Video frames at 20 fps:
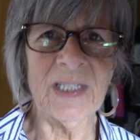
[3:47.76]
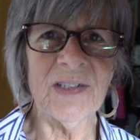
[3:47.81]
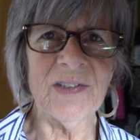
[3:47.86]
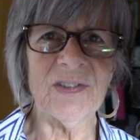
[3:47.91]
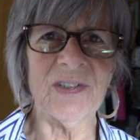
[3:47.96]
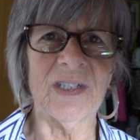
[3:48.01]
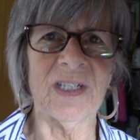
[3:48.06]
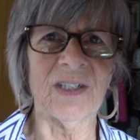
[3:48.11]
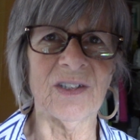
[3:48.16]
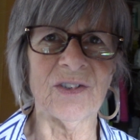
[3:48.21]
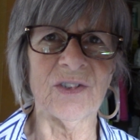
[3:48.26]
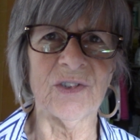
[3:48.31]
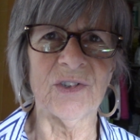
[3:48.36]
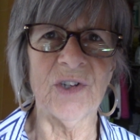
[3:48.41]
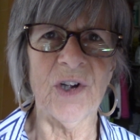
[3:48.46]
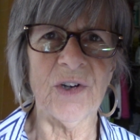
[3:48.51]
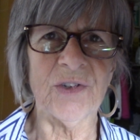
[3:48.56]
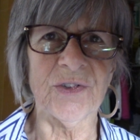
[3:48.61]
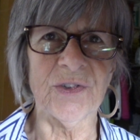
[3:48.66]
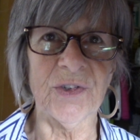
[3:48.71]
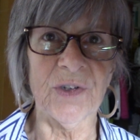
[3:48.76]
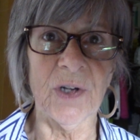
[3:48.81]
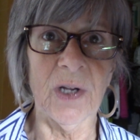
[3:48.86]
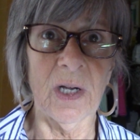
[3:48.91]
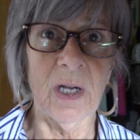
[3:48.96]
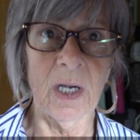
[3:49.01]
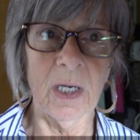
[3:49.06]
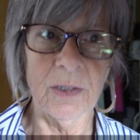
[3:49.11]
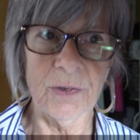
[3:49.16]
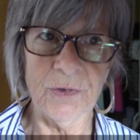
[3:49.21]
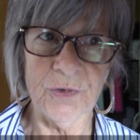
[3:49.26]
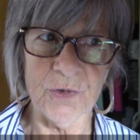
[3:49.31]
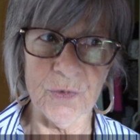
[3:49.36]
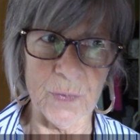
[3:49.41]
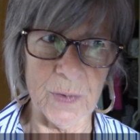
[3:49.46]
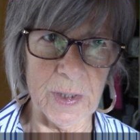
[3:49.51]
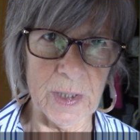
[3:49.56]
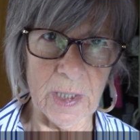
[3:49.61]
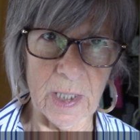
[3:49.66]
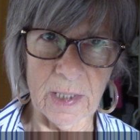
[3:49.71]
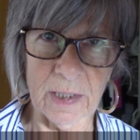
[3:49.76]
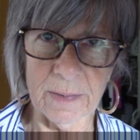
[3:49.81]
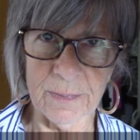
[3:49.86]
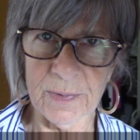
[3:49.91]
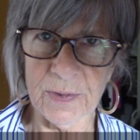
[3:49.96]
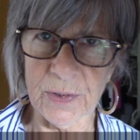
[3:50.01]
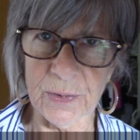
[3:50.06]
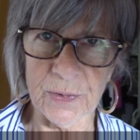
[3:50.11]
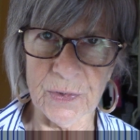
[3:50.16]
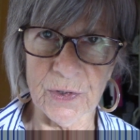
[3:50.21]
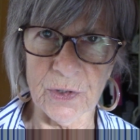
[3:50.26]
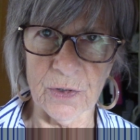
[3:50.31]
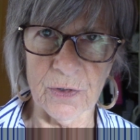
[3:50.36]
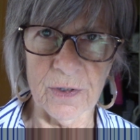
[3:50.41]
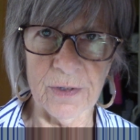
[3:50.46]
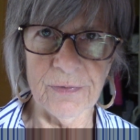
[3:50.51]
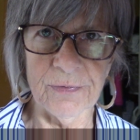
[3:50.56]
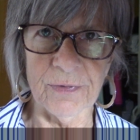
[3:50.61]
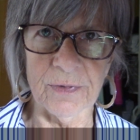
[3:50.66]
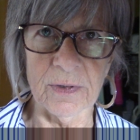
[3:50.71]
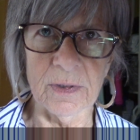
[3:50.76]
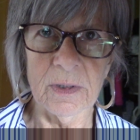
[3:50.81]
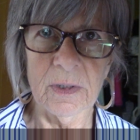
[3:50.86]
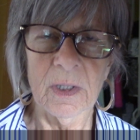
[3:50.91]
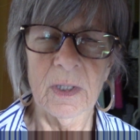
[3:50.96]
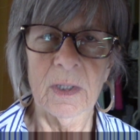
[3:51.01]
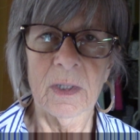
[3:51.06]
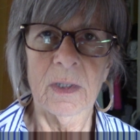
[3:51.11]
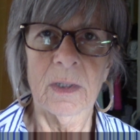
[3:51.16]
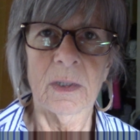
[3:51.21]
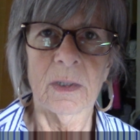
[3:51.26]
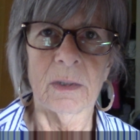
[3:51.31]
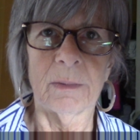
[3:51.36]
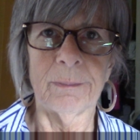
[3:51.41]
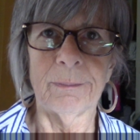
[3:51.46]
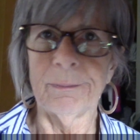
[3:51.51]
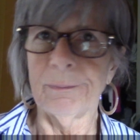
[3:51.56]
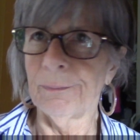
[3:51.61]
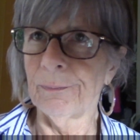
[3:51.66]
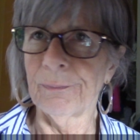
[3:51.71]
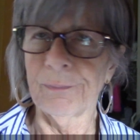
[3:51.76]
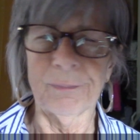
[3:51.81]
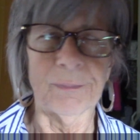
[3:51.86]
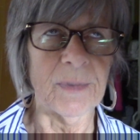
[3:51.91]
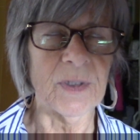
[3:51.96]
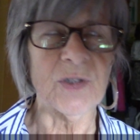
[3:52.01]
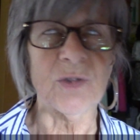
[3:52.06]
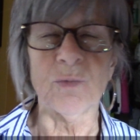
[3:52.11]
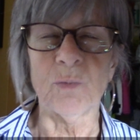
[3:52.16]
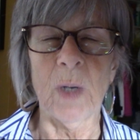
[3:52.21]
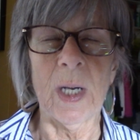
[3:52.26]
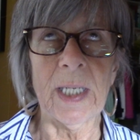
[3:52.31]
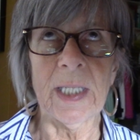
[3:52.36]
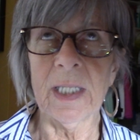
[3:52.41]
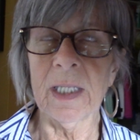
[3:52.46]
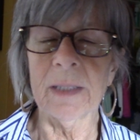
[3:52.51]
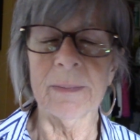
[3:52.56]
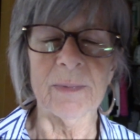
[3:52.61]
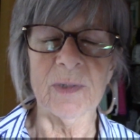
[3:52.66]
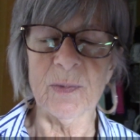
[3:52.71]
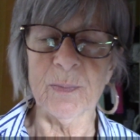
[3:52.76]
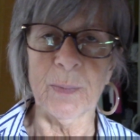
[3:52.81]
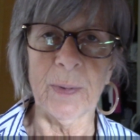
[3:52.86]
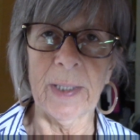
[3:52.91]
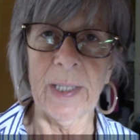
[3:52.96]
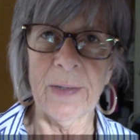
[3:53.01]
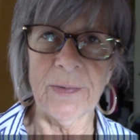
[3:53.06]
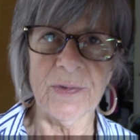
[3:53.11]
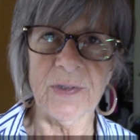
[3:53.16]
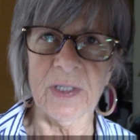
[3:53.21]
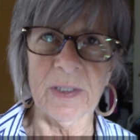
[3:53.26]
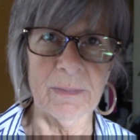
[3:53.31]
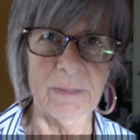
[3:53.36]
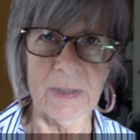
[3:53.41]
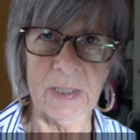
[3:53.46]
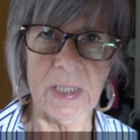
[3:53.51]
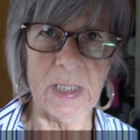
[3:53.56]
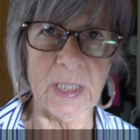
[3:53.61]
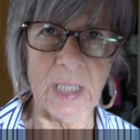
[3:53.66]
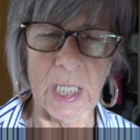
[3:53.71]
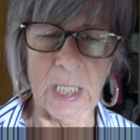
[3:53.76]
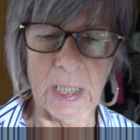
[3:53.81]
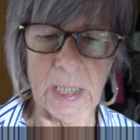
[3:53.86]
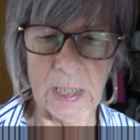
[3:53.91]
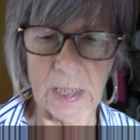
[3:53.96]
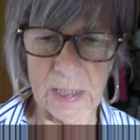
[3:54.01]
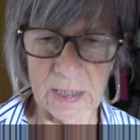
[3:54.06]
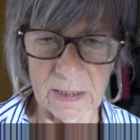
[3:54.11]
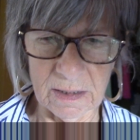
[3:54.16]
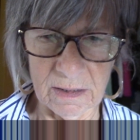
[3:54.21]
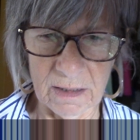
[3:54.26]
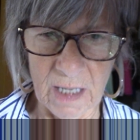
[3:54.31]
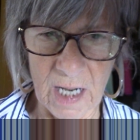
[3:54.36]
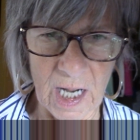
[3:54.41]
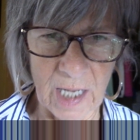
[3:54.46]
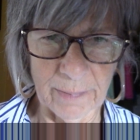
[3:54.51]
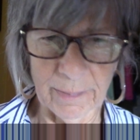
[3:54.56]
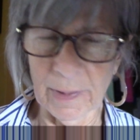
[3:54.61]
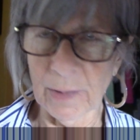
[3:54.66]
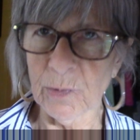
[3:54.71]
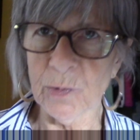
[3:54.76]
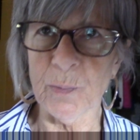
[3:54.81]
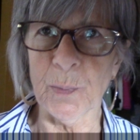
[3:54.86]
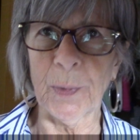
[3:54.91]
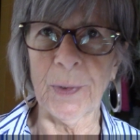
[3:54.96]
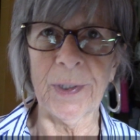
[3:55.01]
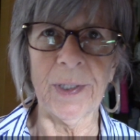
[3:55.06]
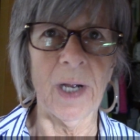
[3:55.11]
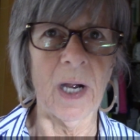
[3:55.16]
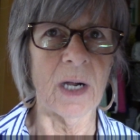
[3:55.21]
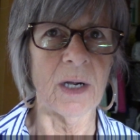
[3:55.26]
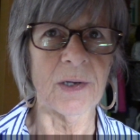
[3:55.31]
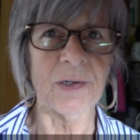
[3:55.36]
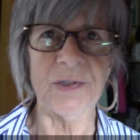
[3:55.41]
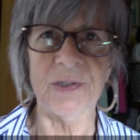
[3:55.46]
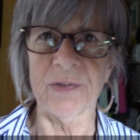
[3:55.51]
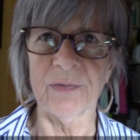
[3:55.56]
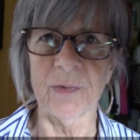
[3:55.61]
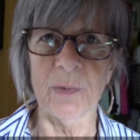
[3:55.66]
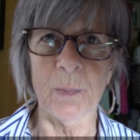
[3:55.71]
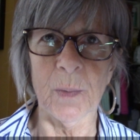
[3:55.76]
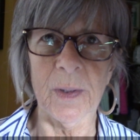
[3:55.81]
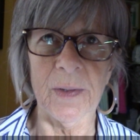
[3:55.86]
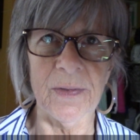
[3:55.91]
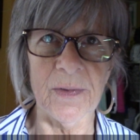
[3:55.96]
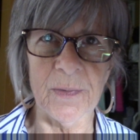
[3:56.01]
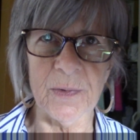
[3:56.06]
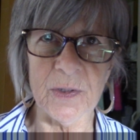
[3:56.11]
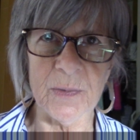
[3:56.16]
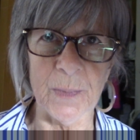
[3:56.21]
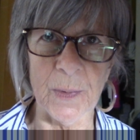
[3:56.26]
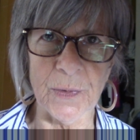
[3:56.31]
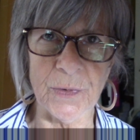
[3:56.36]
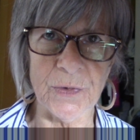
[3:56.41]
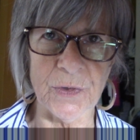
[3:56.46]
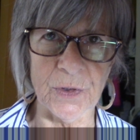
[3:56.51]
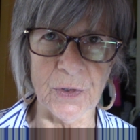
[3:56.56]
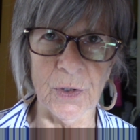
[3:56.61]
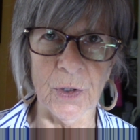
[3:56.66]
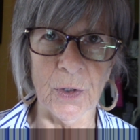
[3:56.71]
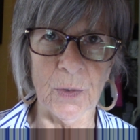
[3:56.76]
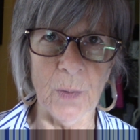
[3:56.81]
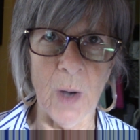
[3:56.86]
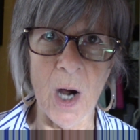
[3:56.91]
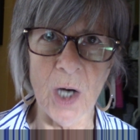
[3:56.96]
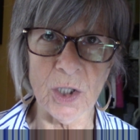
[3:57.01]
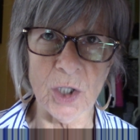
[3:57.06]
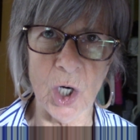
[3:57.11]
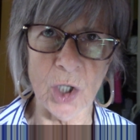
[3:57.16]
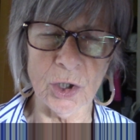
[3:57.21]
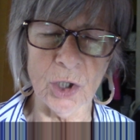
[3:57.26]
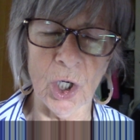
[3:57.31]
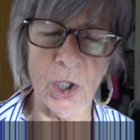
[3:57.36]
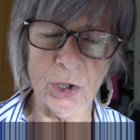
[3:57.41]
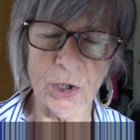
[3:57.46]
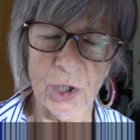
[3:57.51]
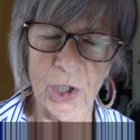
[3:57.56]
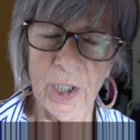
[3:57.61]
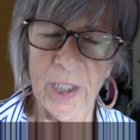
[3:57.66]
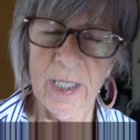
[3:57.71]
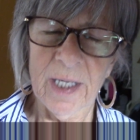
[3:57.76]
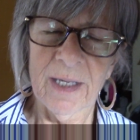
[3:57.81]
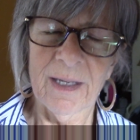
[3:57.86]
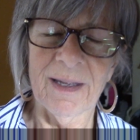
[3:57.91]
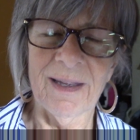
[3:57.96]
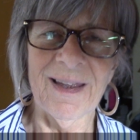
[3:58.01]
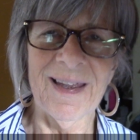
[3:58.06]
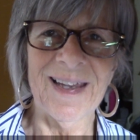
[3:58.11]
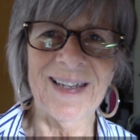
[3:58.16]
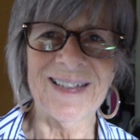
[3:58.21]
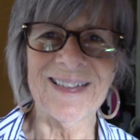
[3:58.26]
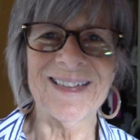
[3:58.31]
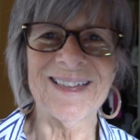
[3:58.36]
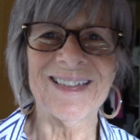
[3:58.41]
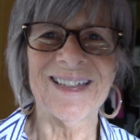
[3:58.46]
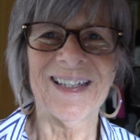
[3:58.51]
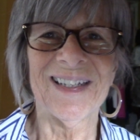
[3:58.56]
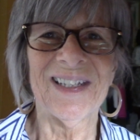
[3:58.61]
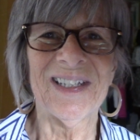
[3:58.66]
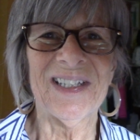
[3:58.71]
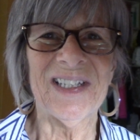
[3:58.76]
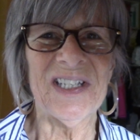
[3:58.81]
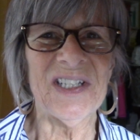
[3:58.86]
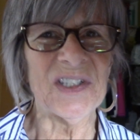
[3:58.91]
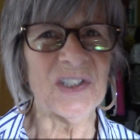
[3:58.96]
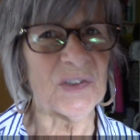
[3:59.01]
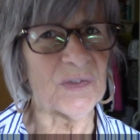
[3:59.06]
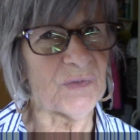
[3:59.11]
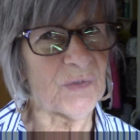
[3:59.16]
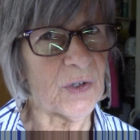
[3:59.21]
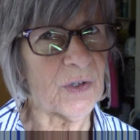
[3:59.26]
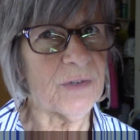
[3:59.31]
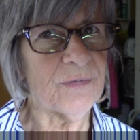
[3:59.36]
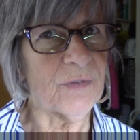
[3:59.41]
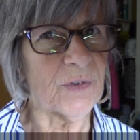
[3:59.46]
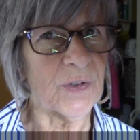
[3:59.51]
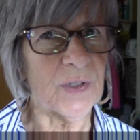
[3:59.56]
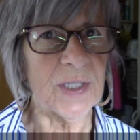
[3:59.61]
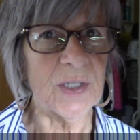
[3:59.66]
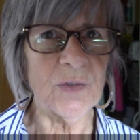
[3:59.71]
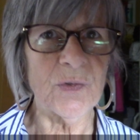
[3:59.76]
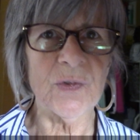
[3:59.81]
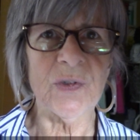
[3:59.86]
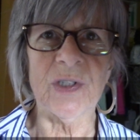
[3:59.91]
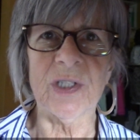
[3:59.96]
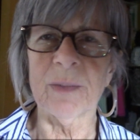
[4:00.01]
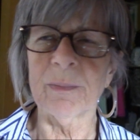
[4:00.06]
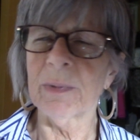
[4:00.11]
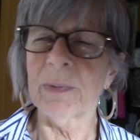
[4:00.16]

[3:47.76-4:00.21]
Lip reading: listening to Dr. Gundry, I am so sorry for miswriting, mispronouncing, missaying his name. I was putting R's everywhere they were supposed to go. R. And it's very, very interesting